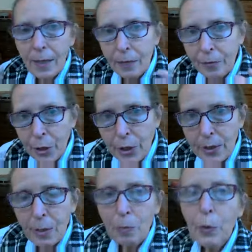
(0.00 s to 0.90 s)
first
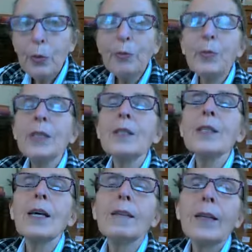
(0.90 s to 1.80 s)
in movement
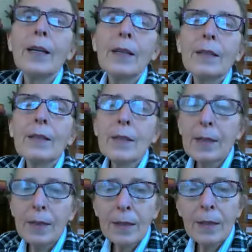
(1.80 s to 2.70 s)
and then in
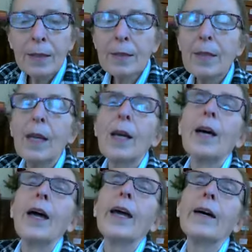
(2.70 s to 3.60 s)
stillness
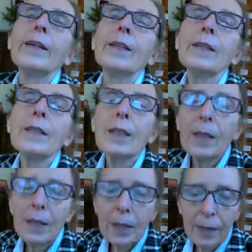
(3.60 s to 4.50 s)
and
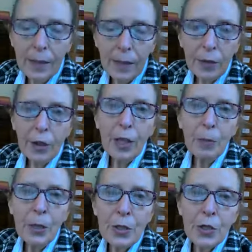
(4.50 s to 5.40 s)
inner
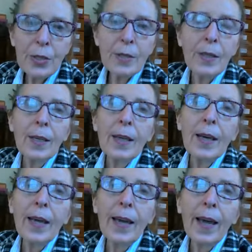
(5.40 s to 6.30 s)
images.
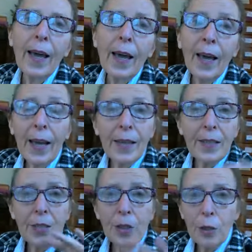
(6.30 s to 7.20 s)

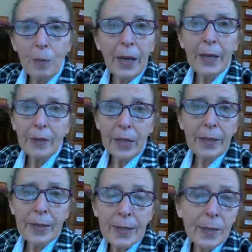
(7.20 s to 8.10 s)
And her
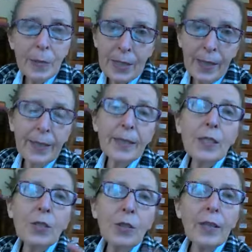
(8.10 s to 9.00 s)
migraines subsided,
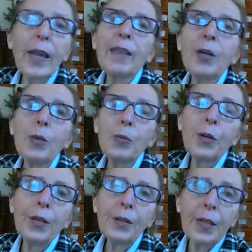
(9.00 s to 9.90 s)
together
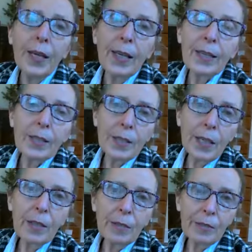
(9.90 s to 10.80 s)
with,
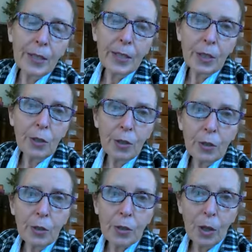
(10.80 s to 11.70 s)
instead of eating her
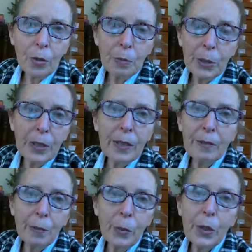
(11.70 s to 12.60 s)
cooked oatmeal
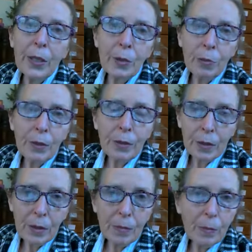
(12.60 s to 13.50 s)
every morning, with
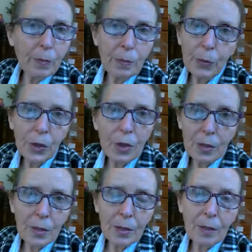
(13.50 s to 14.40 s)
which is